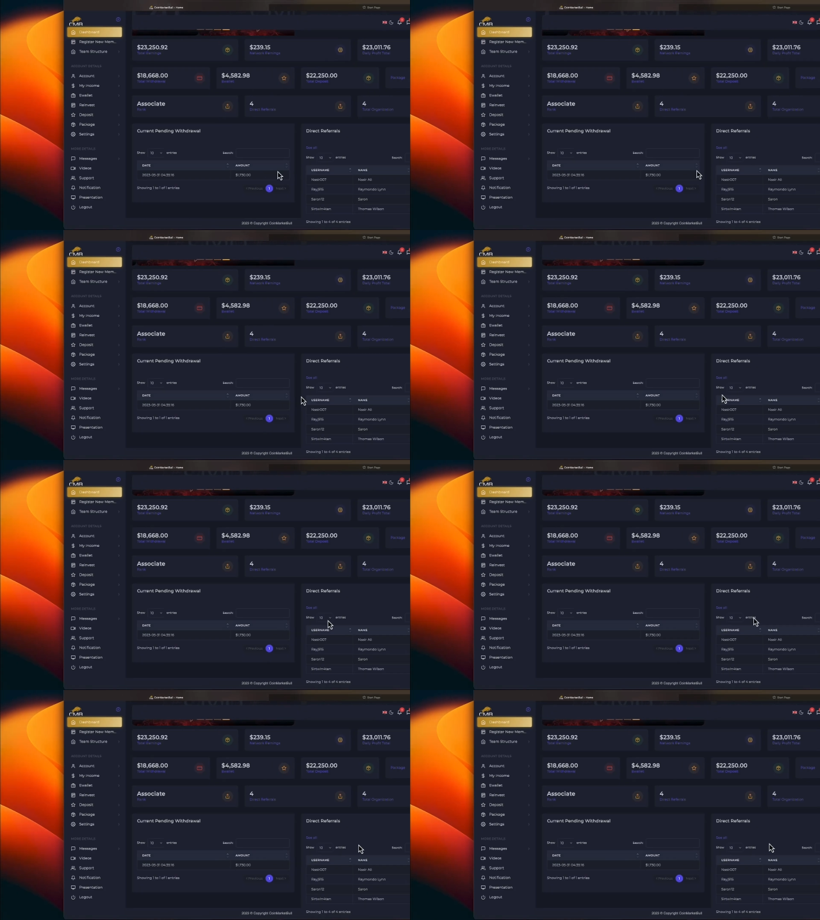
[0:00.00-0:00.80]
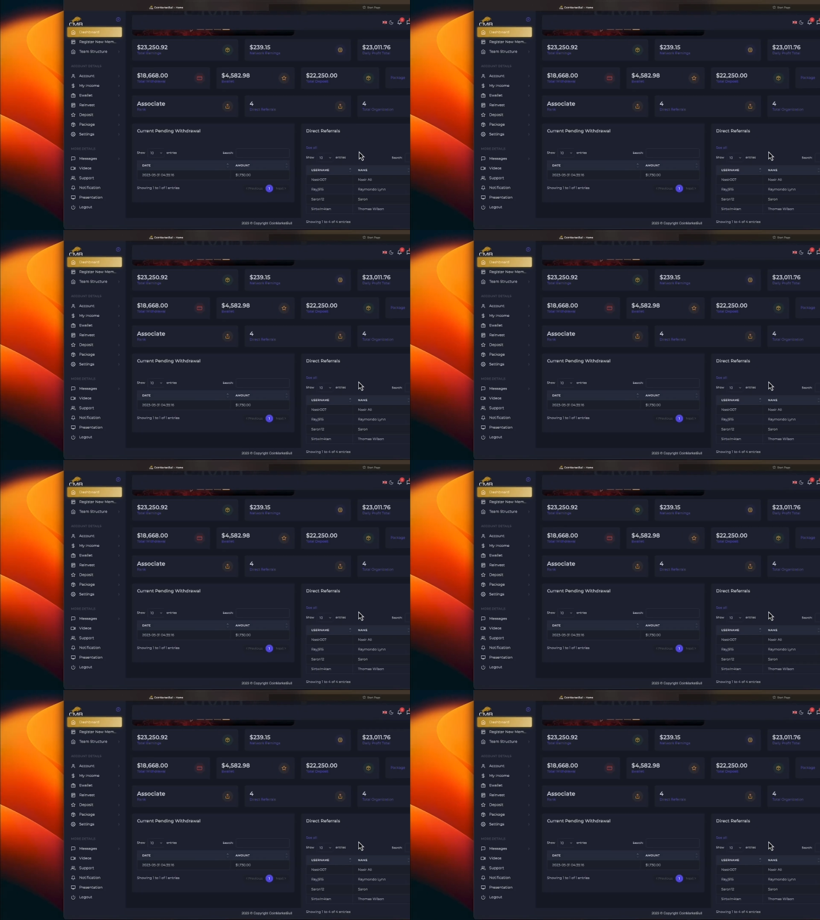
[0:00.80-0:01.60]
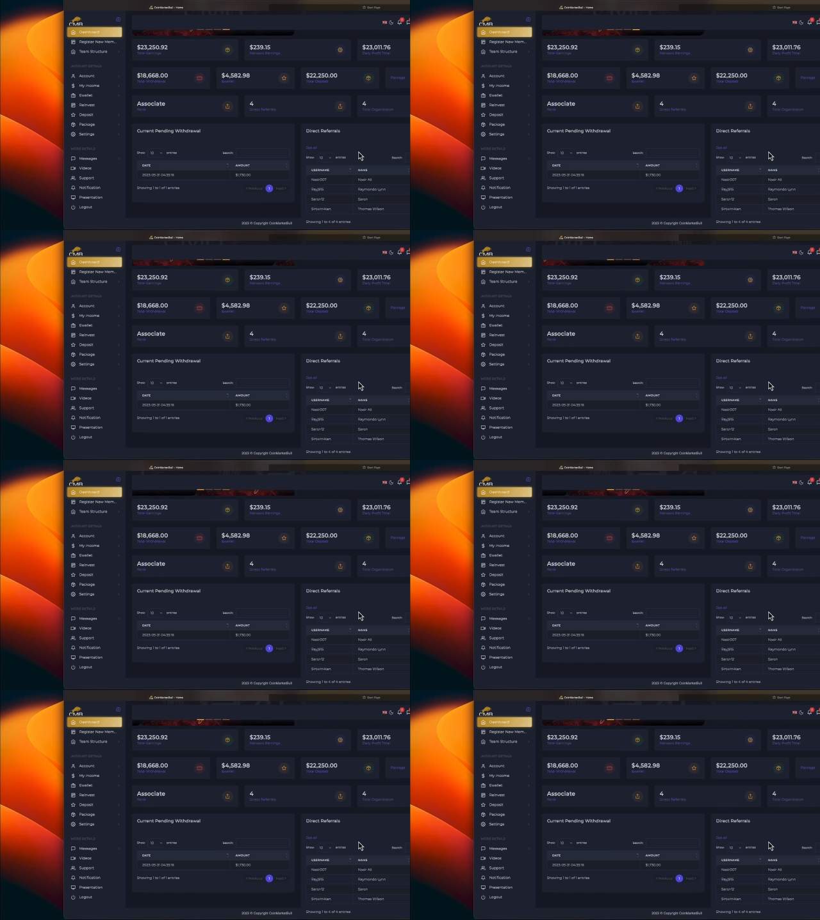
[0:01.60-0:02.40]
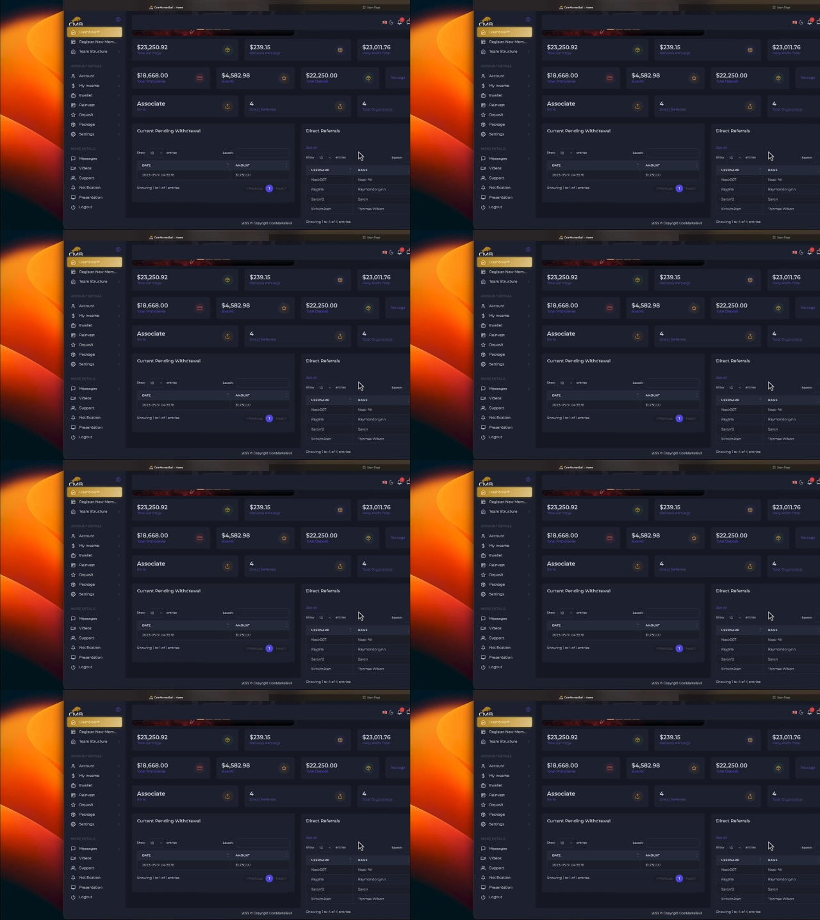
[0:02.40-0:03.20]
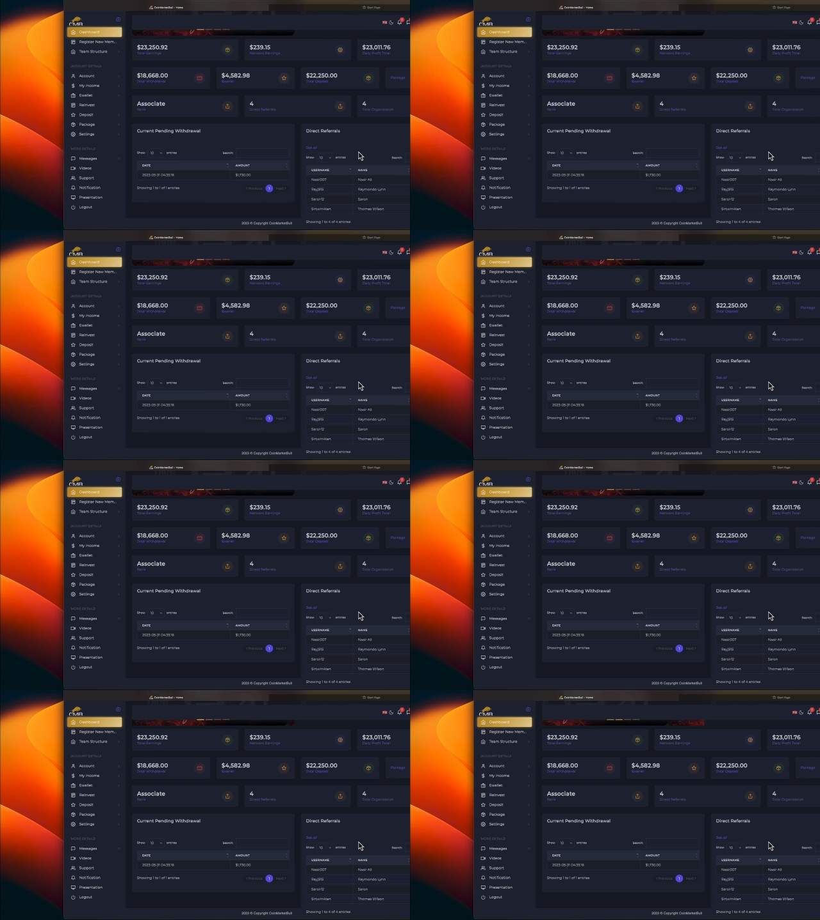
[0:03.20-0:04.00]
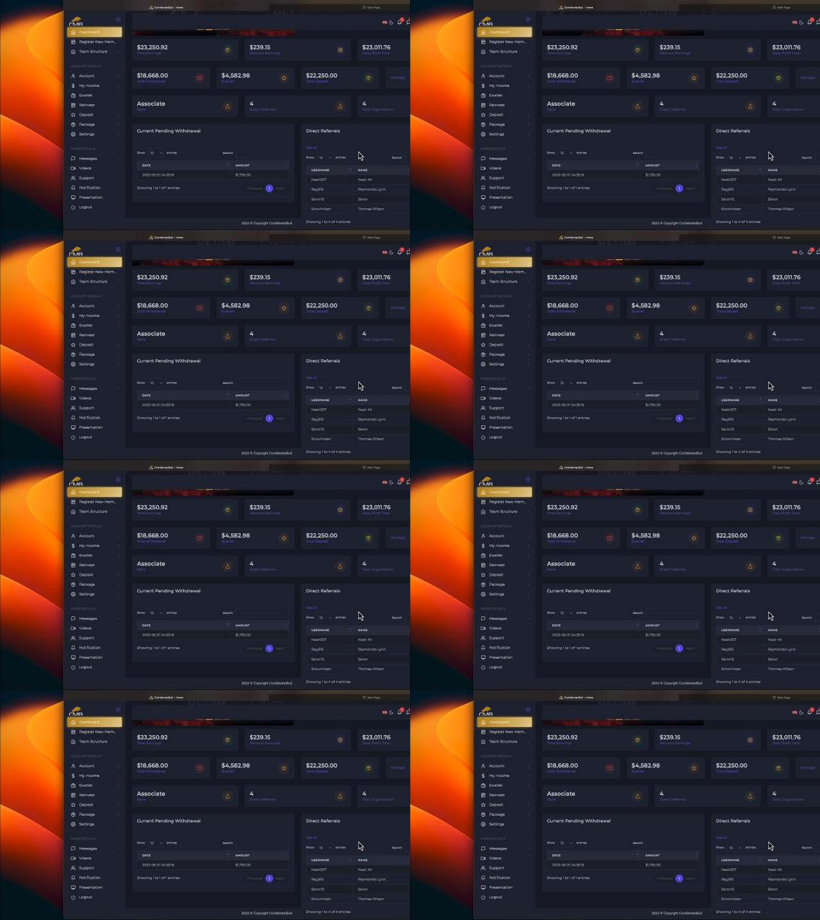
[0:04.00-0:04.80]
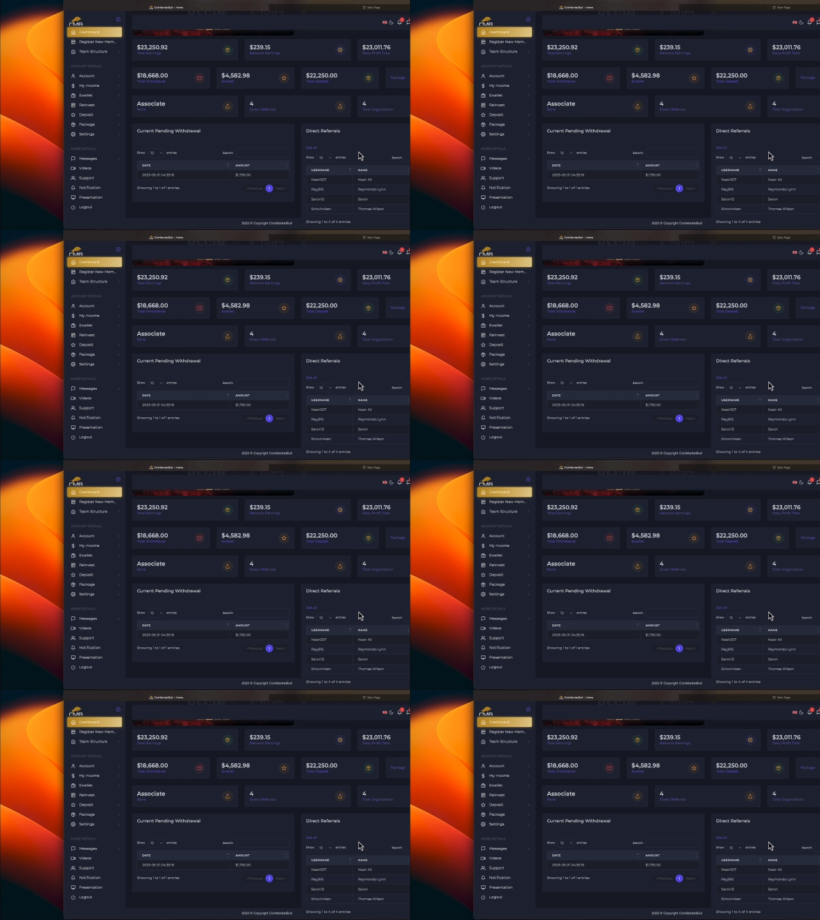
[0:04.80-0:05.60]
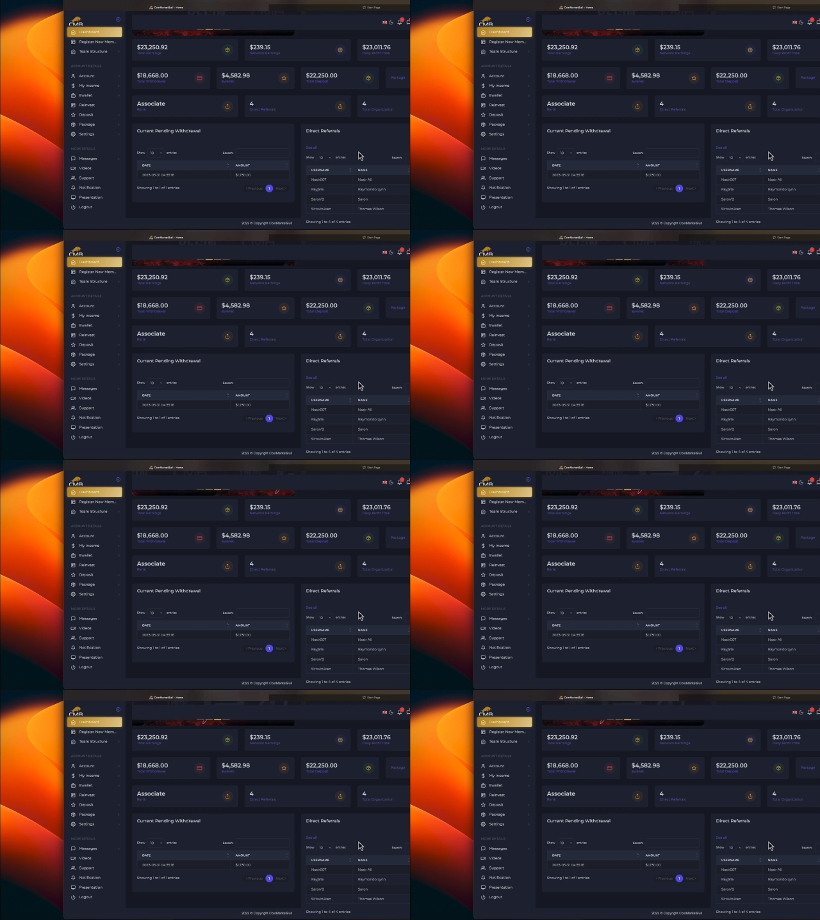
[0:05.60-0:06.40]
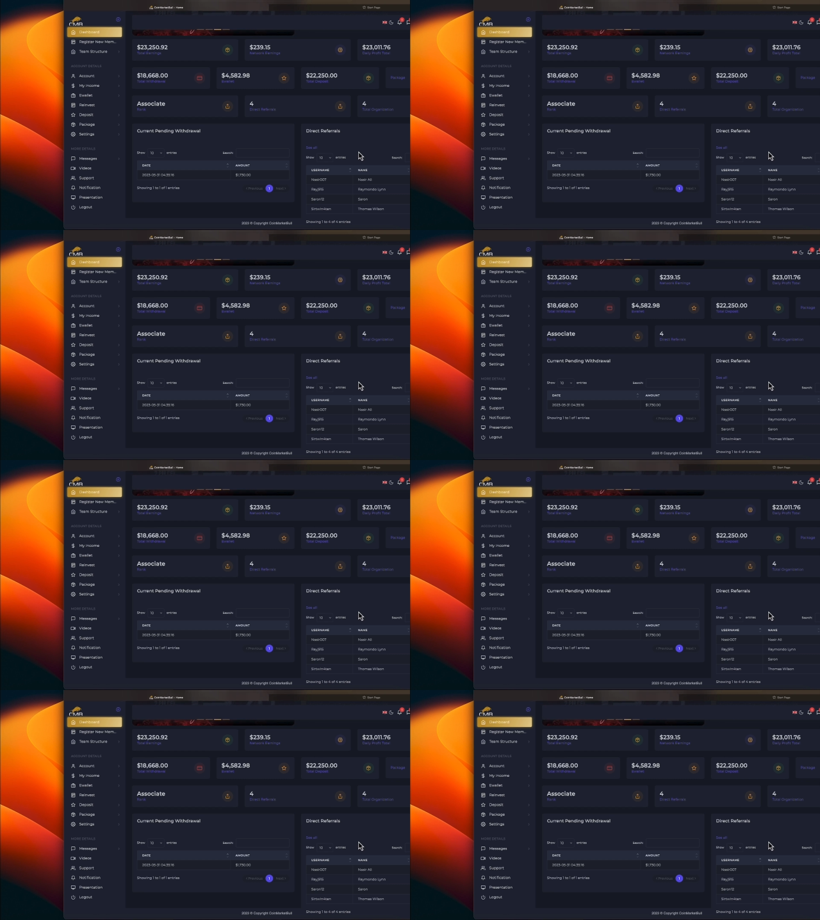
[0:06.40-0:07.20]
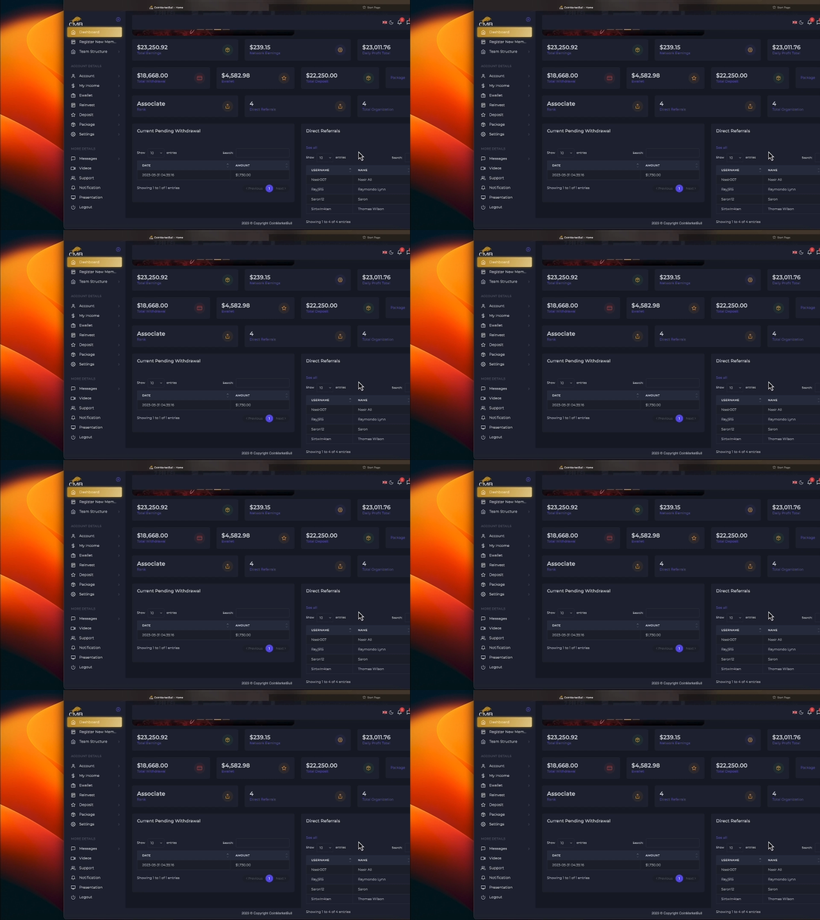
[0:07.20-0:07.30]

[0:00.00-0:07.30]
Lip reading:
(no speaker visible)